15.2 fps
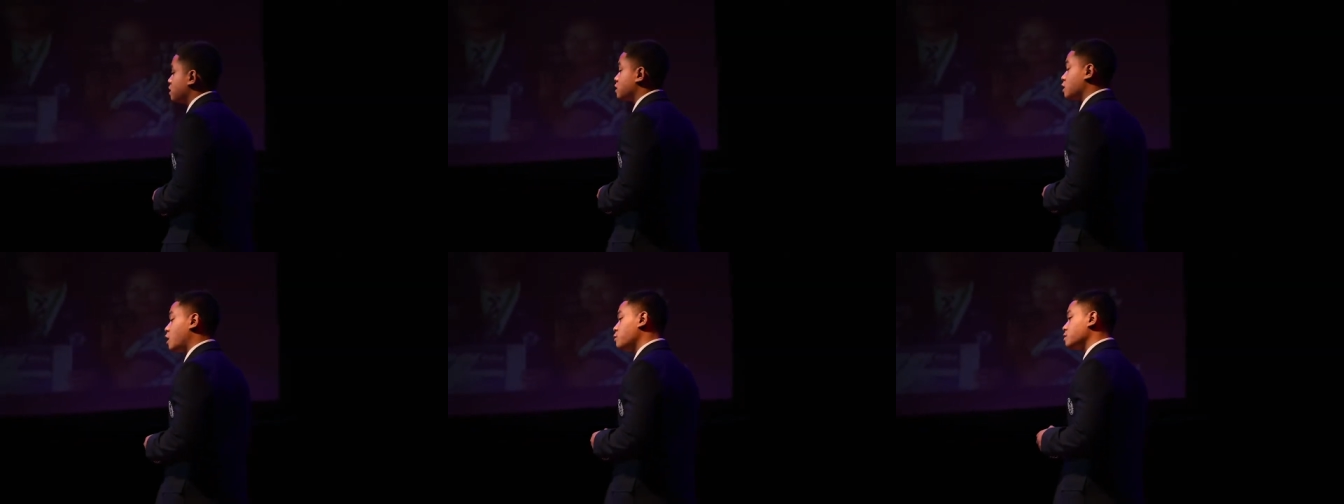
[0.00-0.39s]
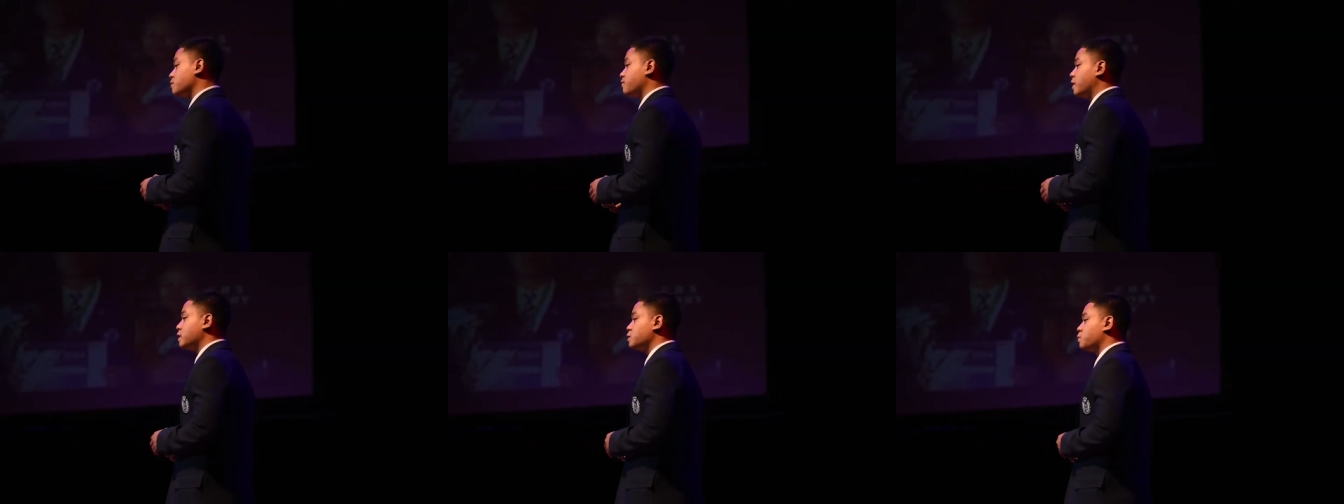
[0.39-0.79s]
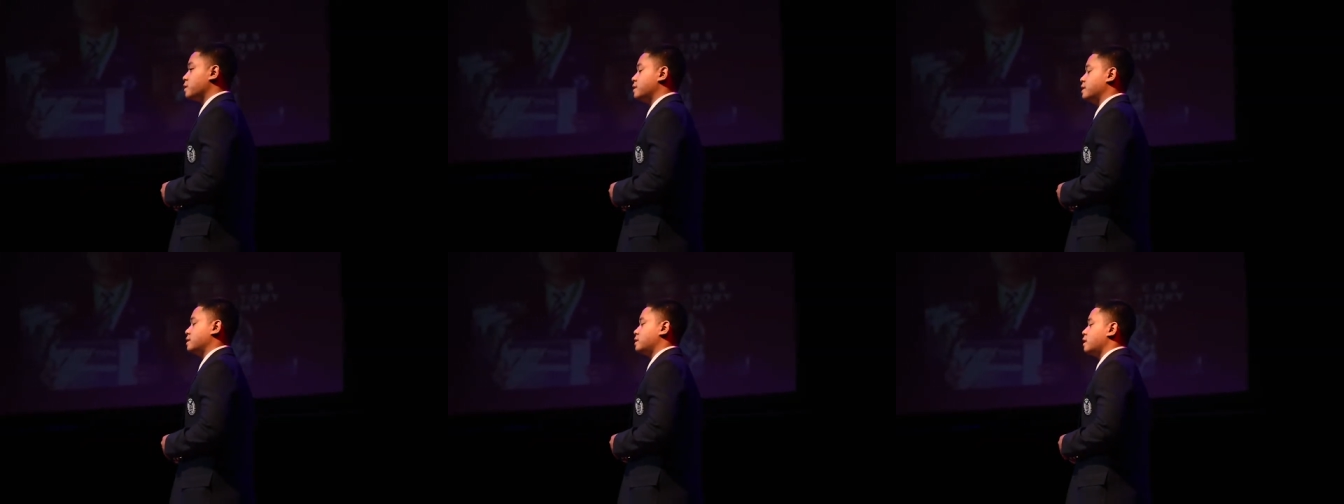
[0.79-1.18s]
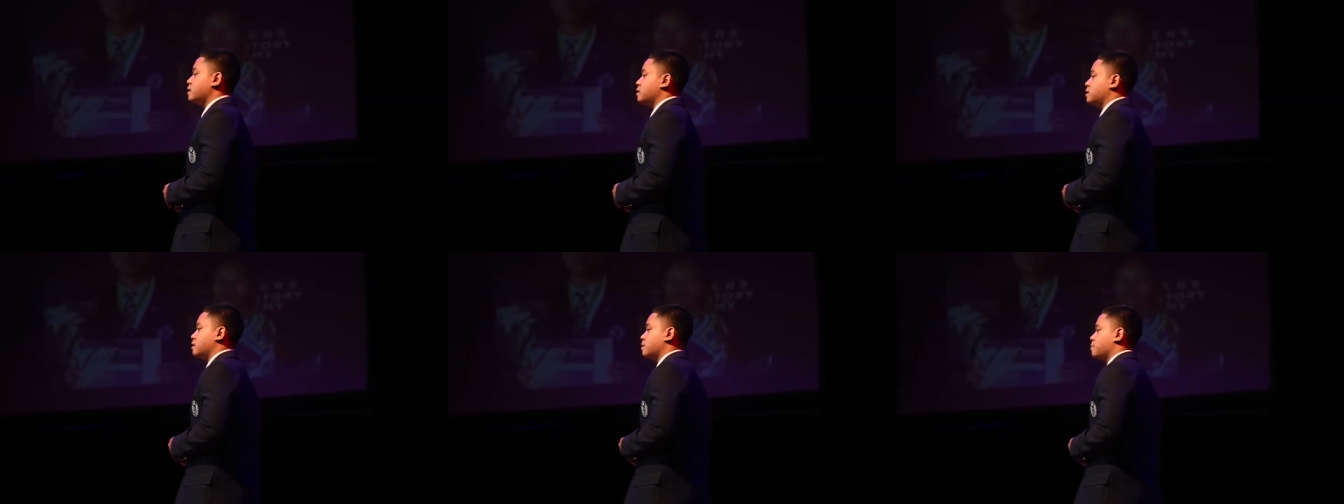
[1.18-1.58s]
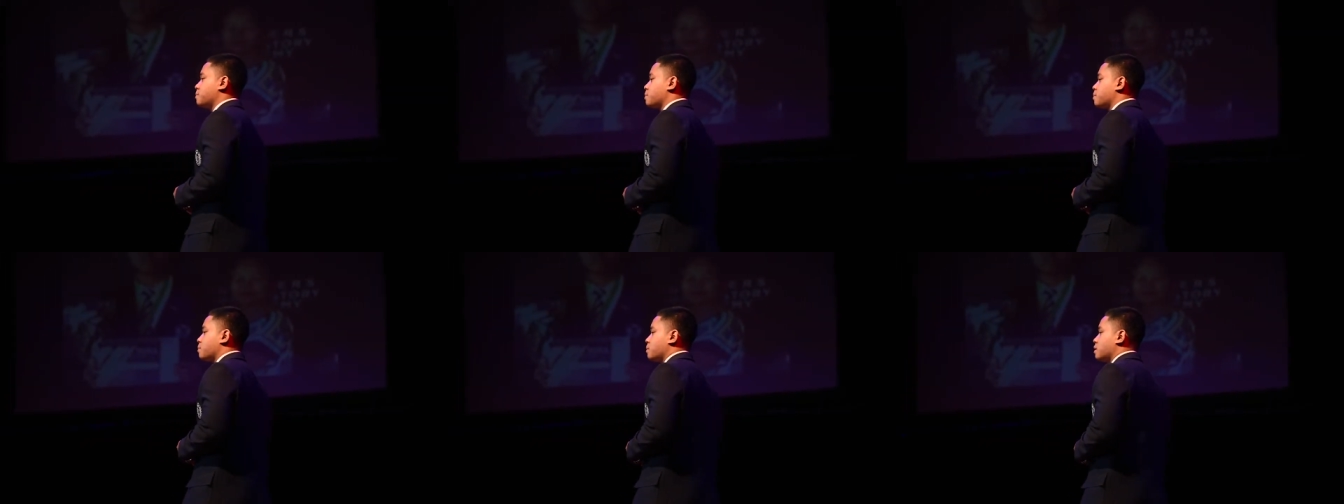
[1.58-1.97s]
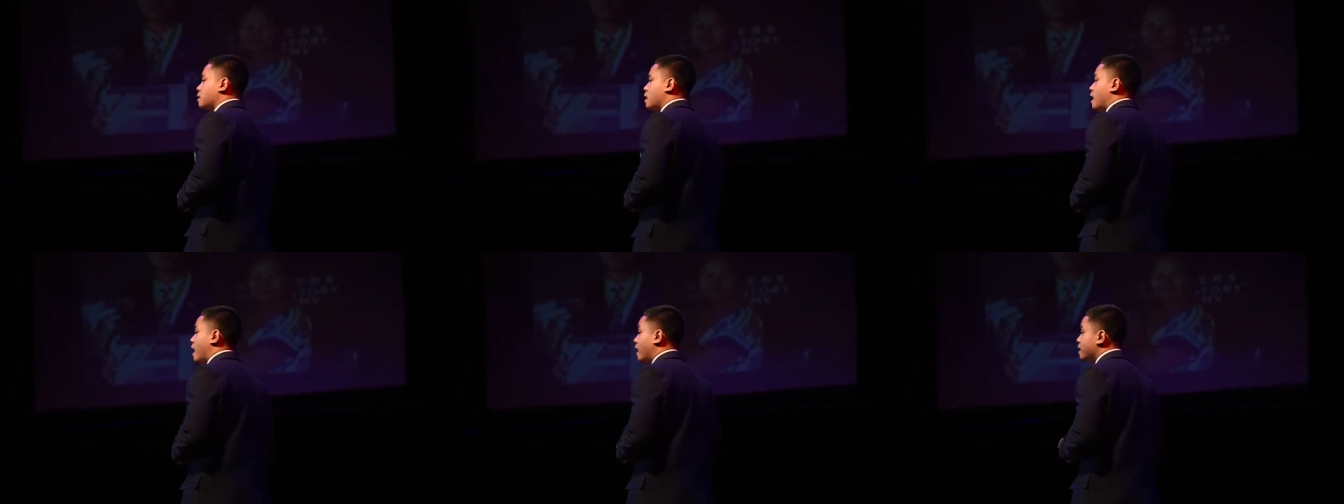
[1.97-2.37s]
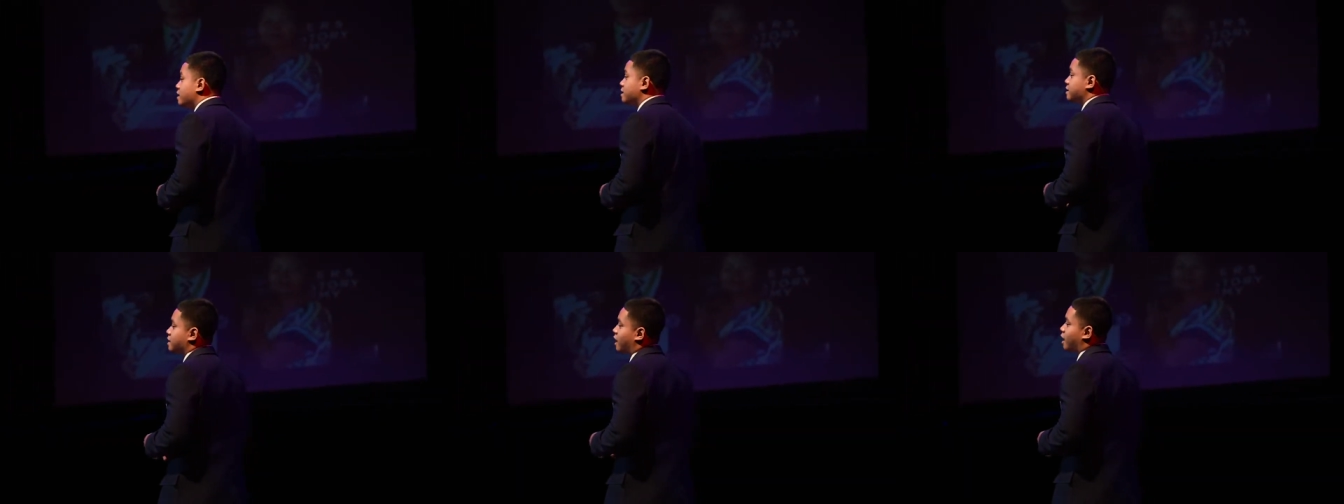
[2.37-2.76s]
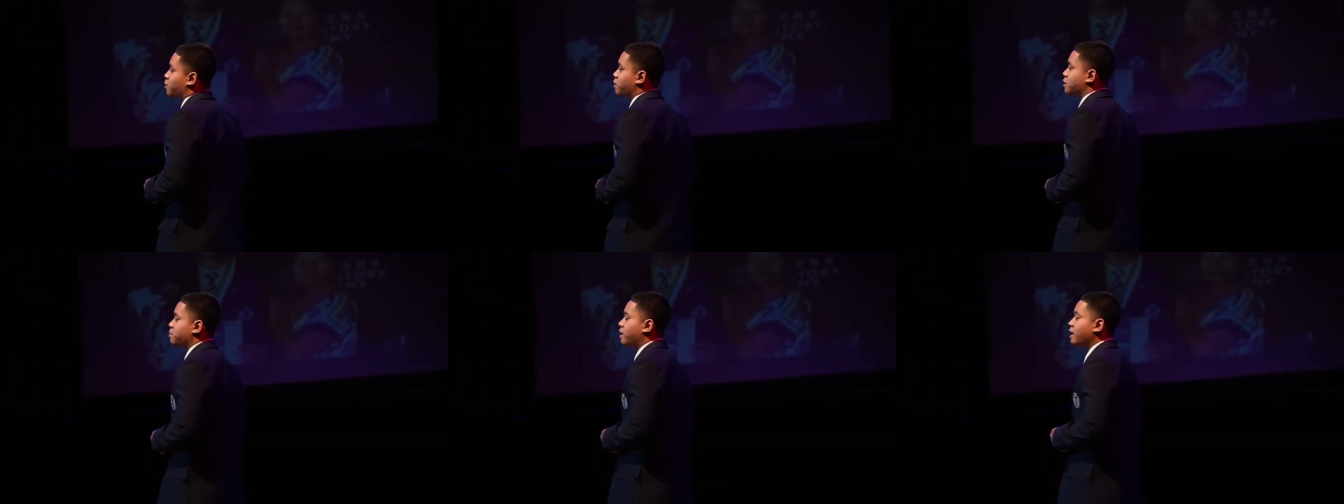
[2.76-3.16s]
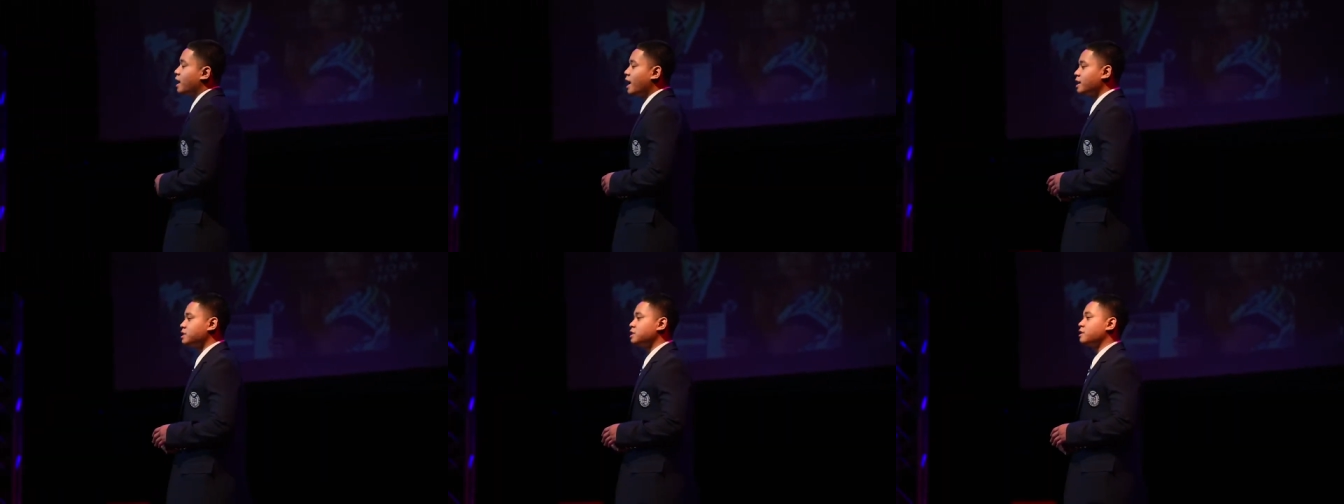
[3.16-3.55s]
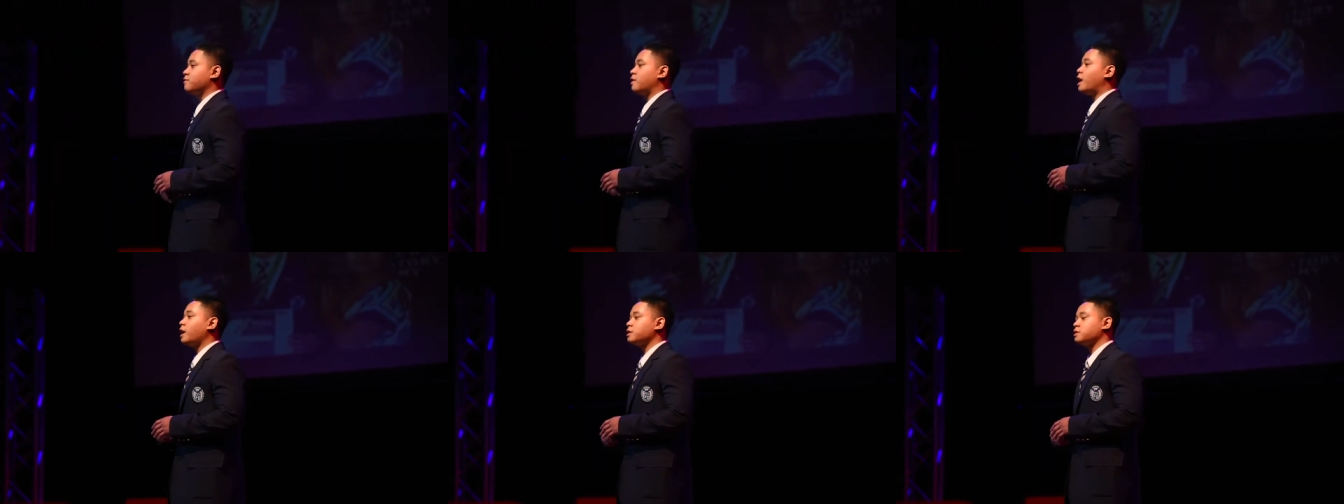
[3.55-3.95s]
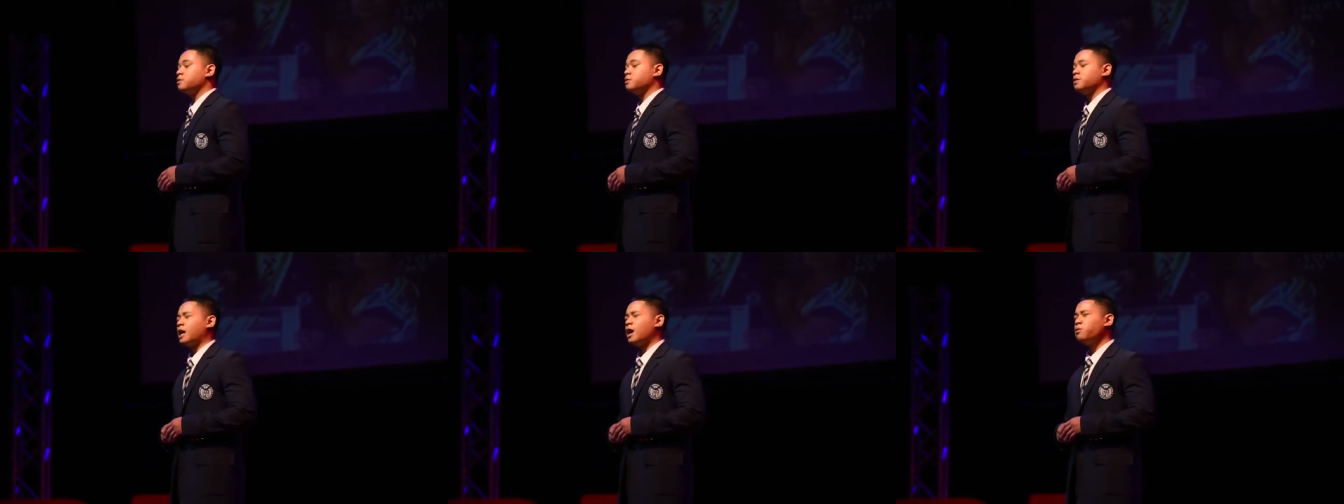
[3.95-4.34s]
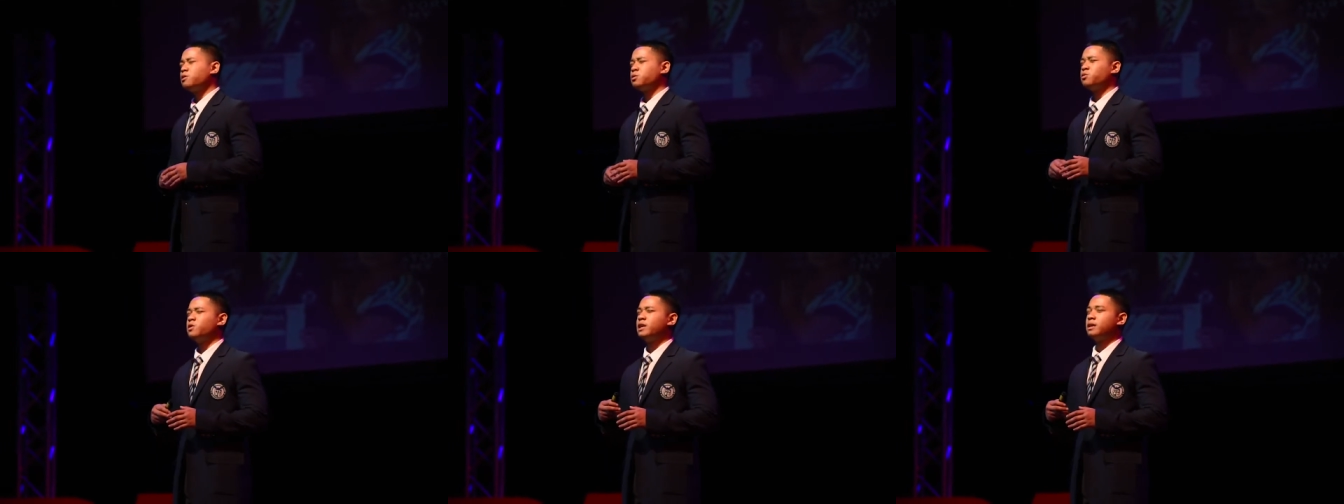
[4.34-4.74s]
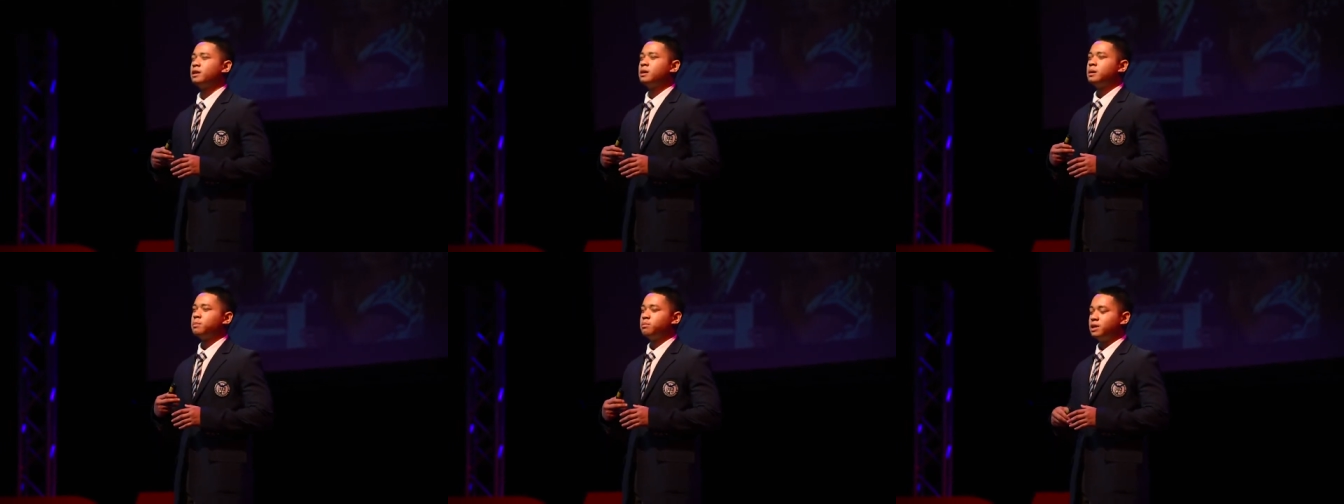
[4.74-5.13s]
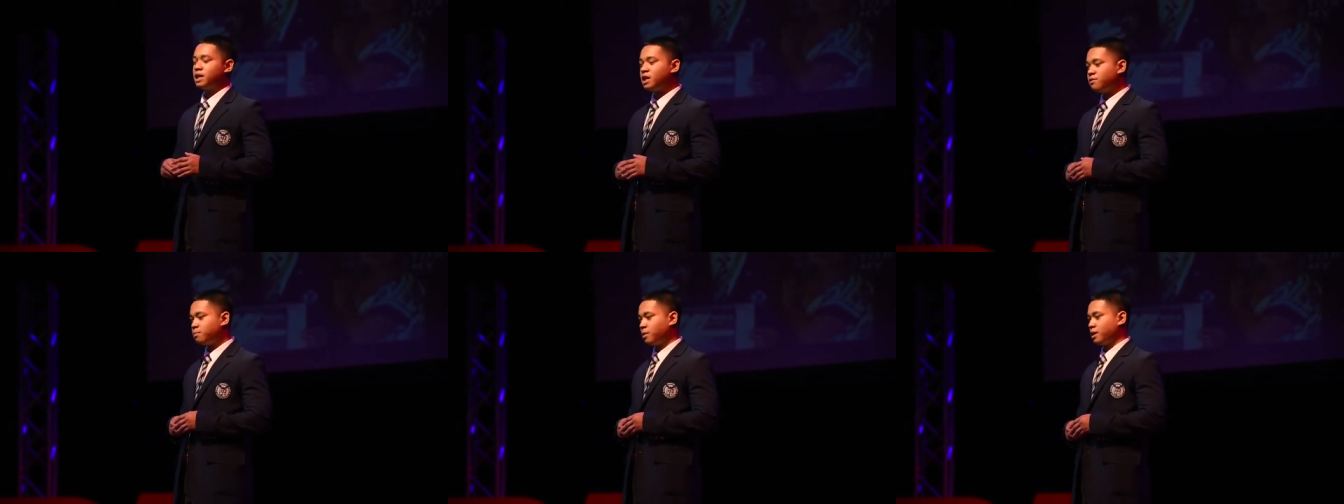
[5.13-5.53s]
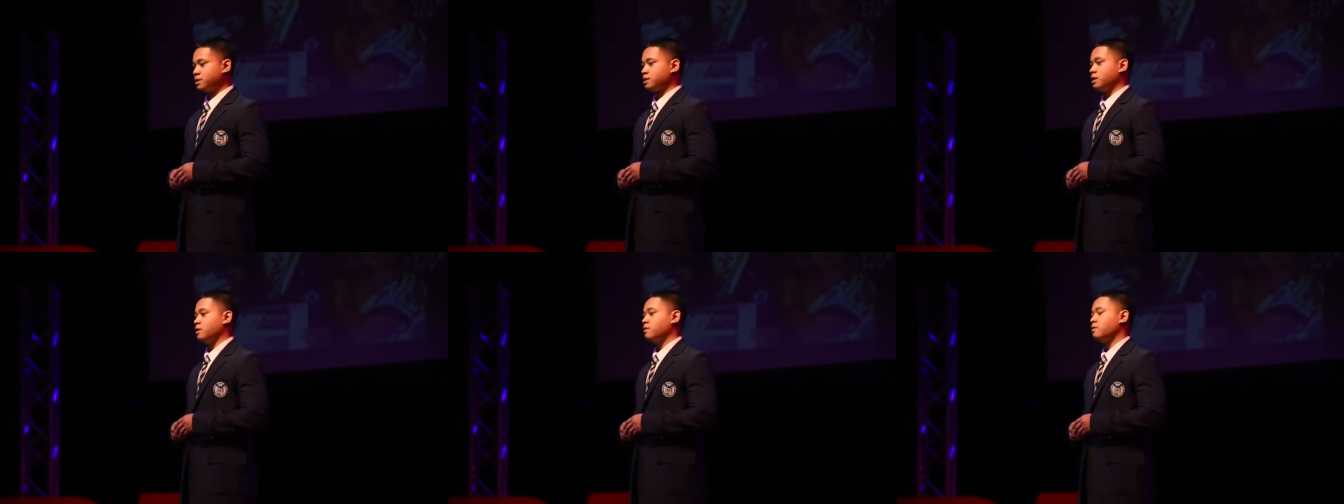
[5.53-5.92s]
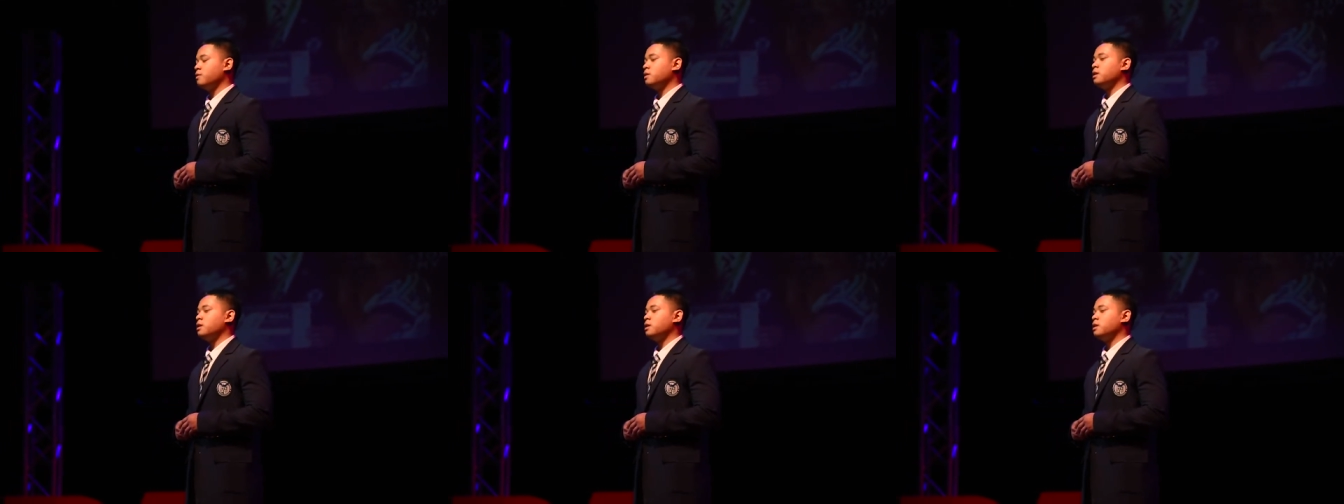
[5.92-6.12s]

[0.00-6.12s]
So I was faced with a decision. I had to decide whether my last year of high school that I would re- believe myself,